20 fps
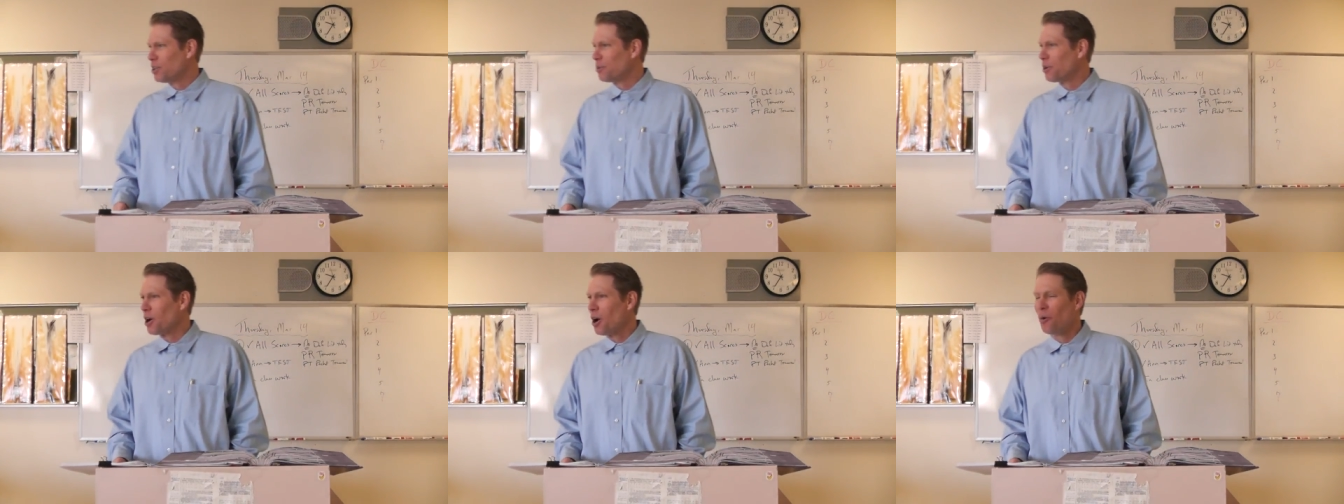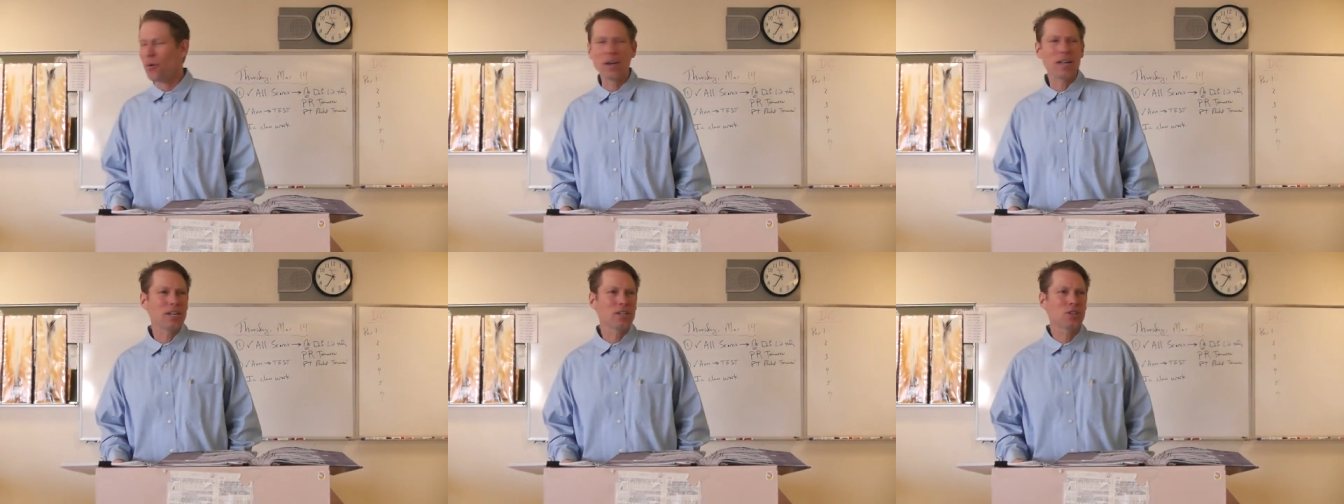to
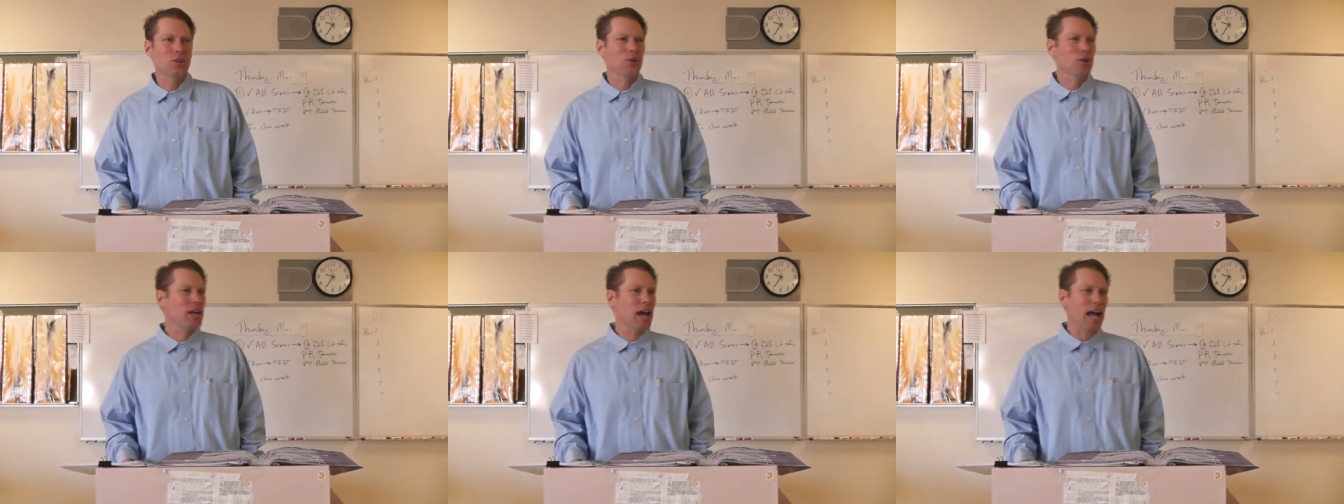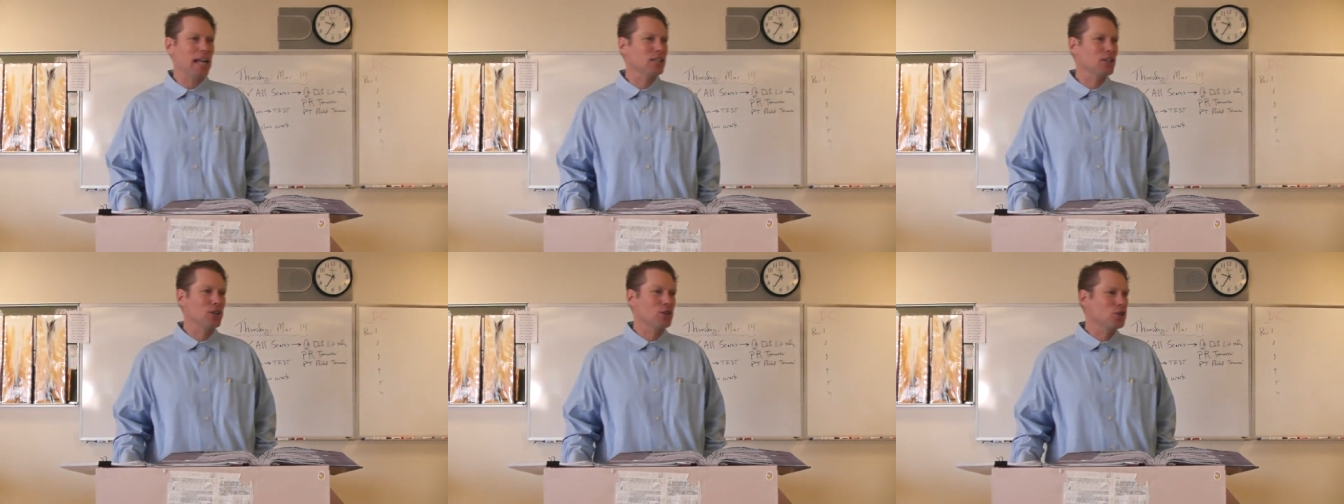go into
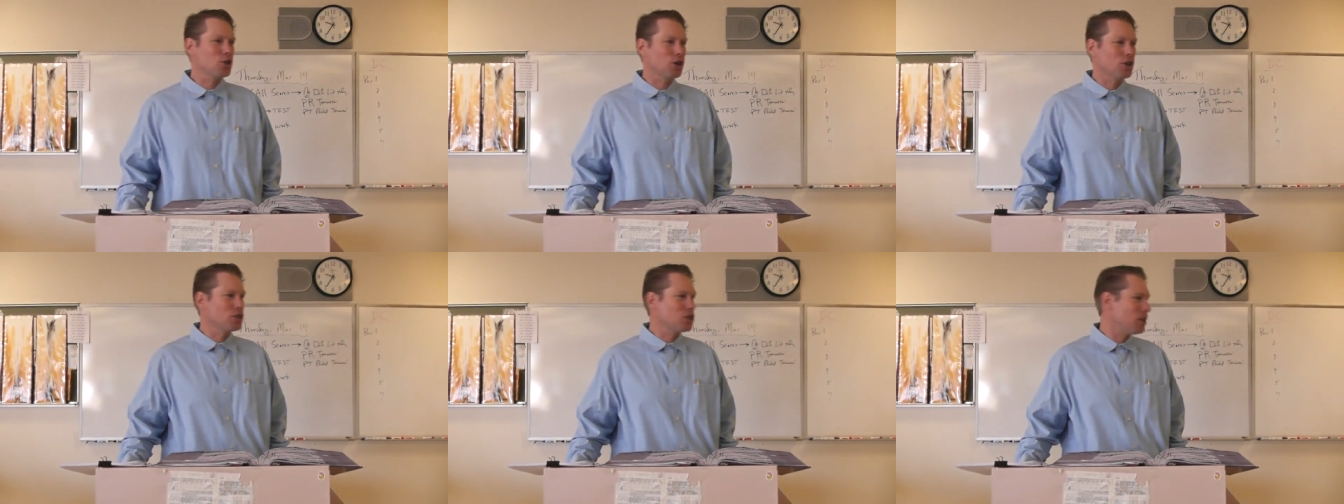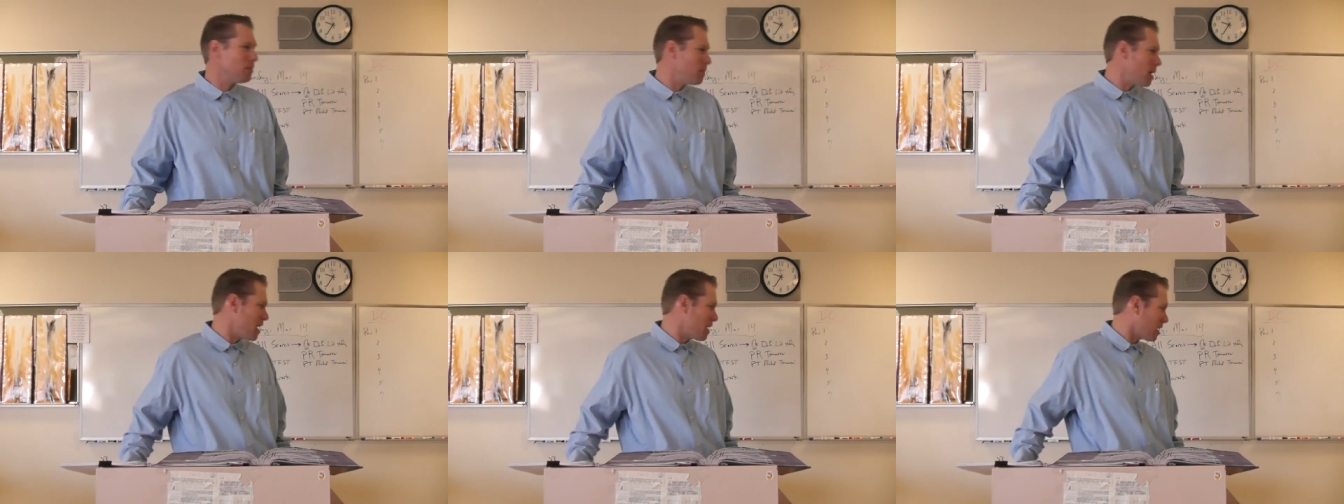Catholic Church
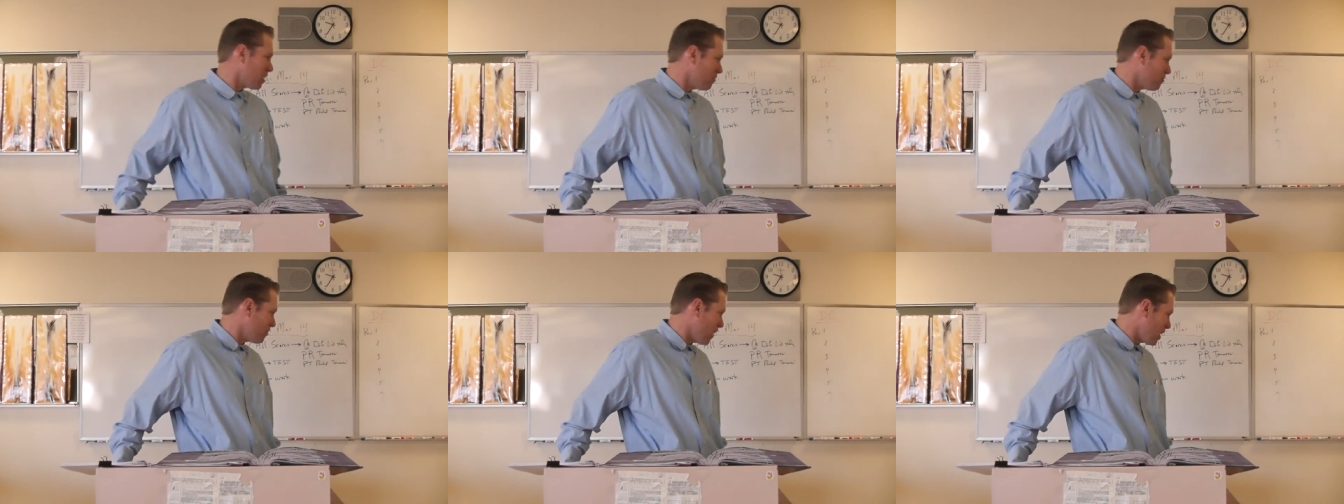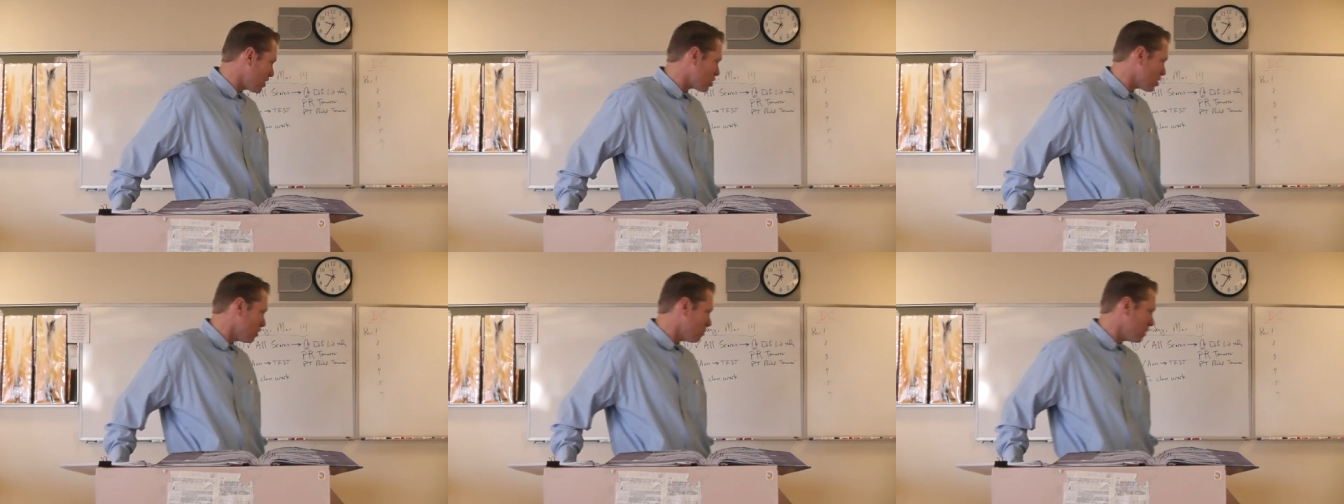and make
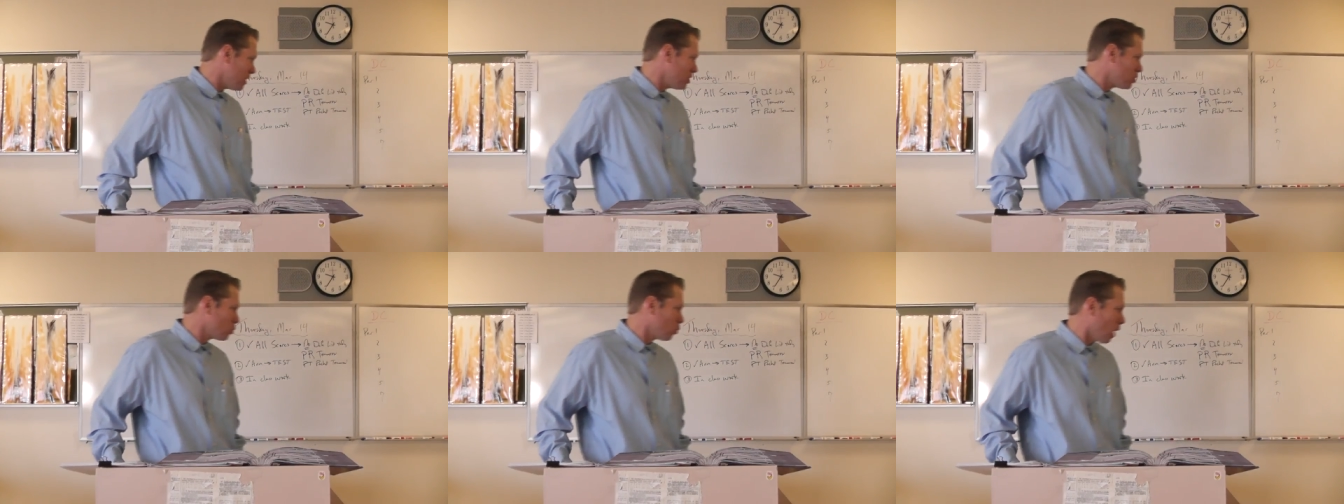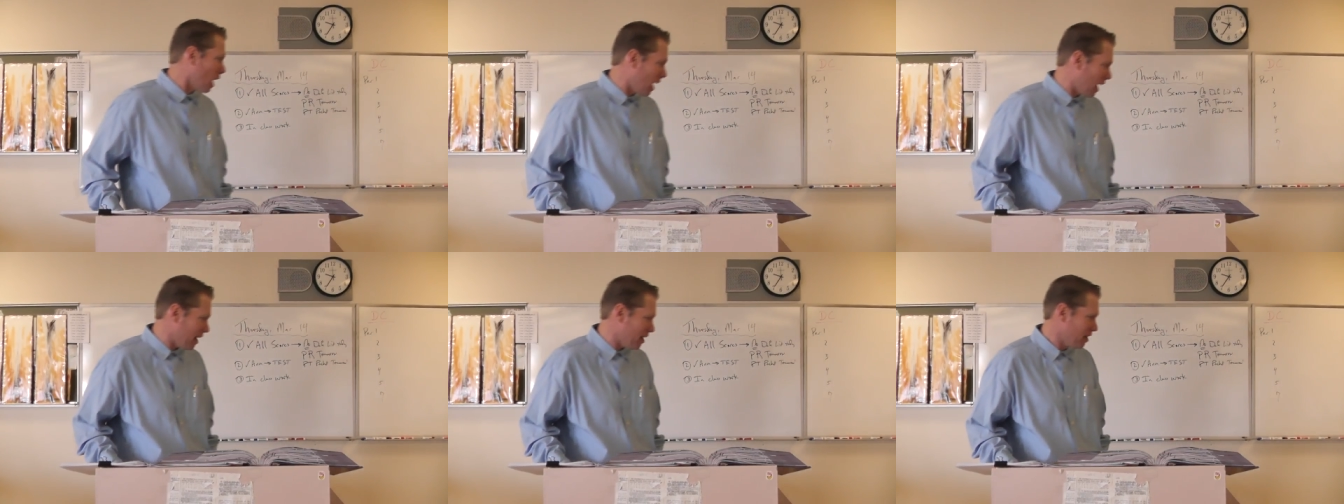confession means
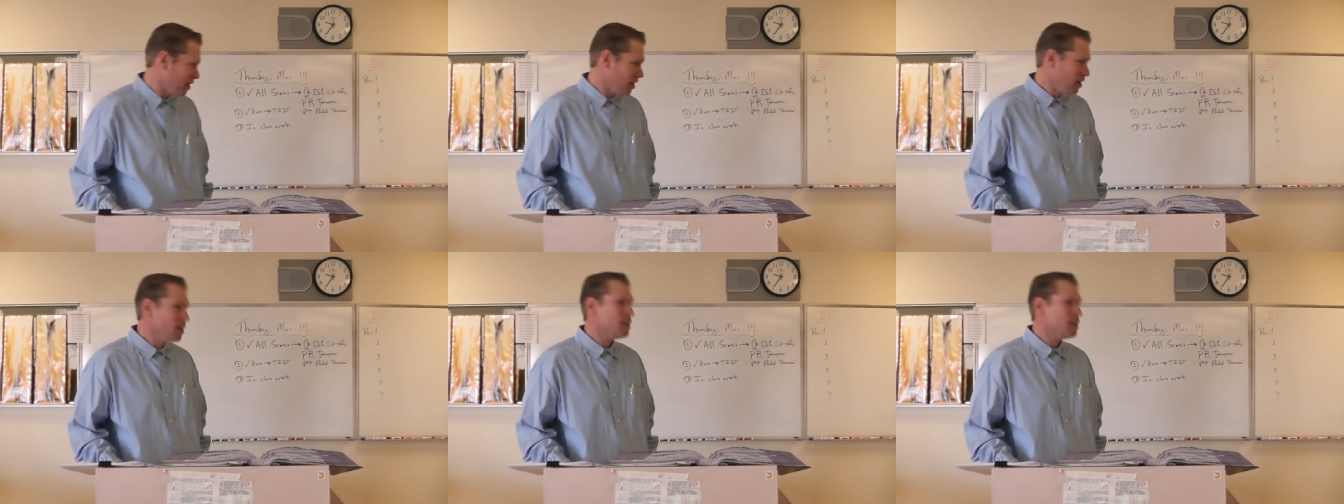what?